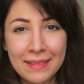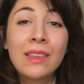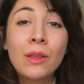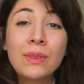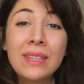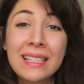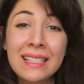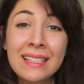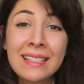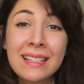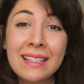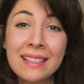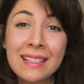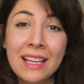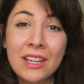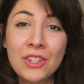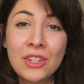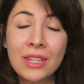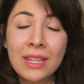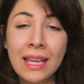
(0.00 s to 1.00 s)
Now this is the
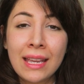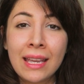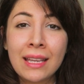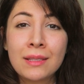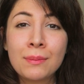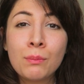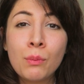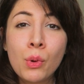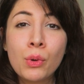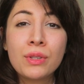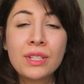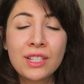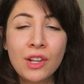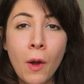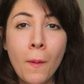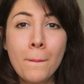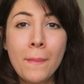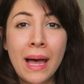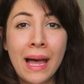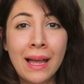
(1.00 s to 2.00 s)
section that gets most
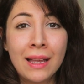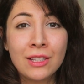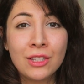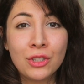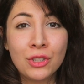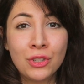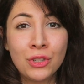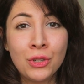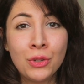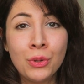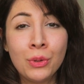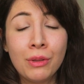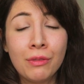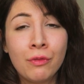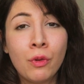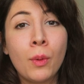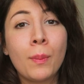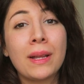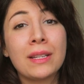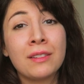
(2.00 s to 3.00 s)
compared to the
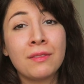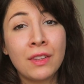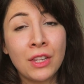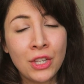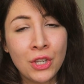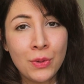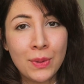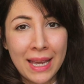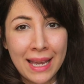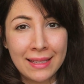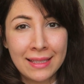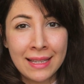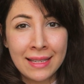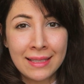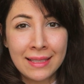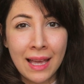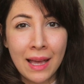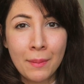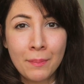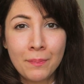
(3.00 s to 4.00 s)
format of the UCAT
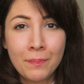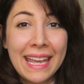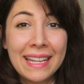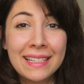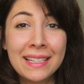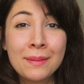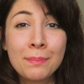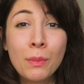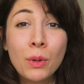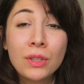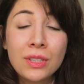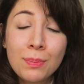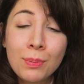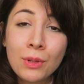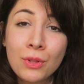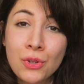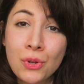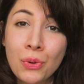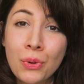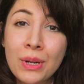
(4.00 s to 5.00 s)
exam. It is
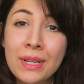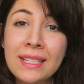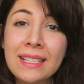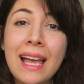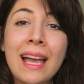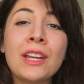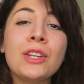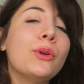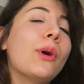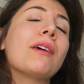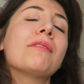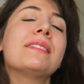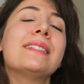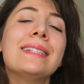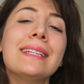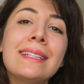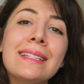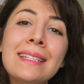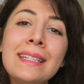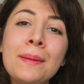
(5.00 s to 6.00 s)
multiple choice and you have
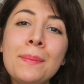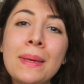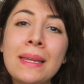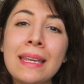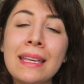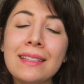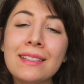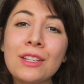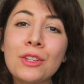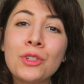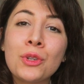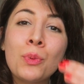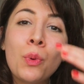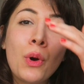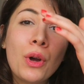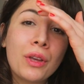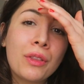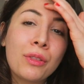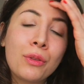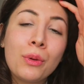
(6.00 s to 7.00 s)
60 minutes to
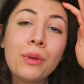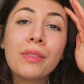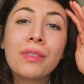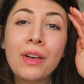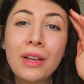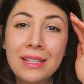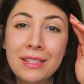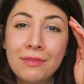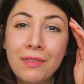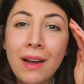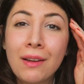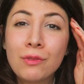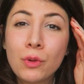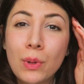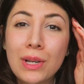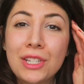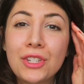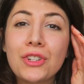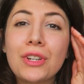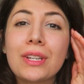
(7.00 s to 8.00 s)
work through 35
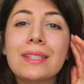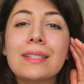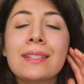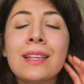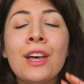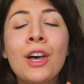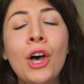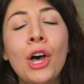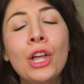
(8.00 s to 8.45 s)
questions.